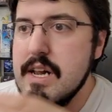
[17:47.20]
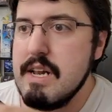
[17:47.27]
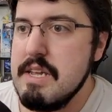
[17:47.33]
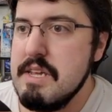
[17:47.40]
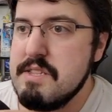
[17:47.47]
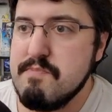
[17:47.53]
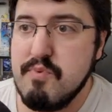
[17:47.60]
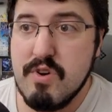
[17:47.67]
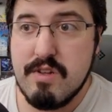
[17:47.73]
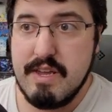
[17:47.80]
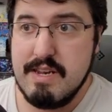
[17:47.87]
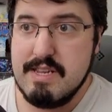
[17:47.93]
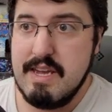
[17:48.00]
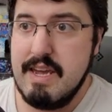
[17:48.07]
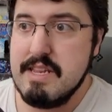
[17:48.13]
It's
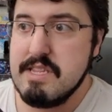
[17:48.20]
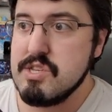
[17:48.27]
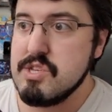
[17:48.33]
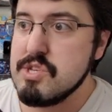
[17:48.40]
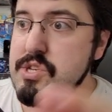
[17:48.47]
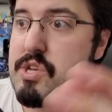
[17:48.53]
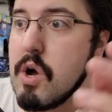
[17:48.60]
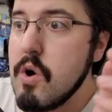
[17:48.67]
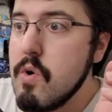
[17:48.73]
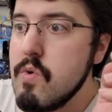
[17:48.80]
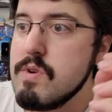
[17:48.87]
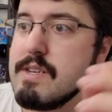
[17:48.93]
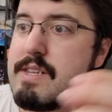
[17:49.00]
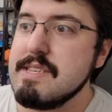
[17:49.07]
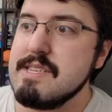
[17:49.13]
brilliant. It's
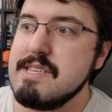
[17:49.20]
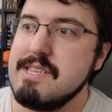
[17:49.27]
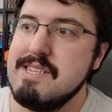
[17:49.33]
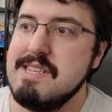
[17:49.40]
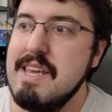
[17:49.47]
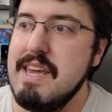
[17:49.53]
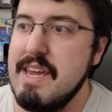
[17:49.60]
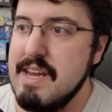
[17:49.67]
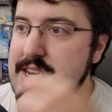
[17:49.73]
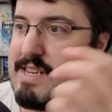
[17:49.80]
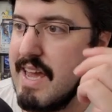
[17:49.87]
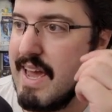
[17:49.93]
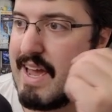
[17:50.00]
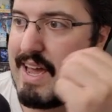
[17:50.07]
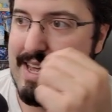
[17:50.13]
so distinct,
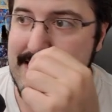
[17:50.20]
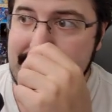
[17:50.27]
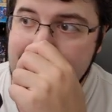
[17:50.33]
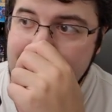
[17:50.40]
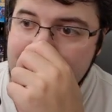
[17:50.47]
and